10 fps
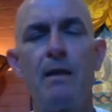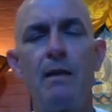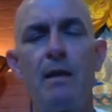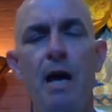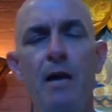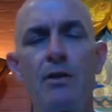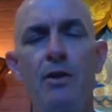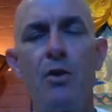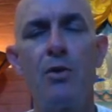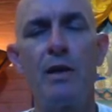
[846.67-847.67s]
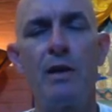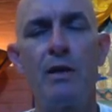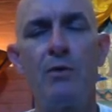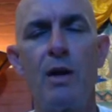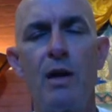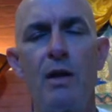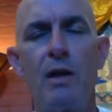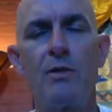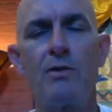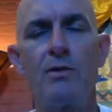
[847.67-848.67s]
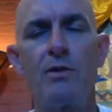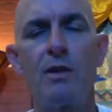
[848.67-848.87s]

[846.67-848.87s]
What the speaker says: not going anywhere else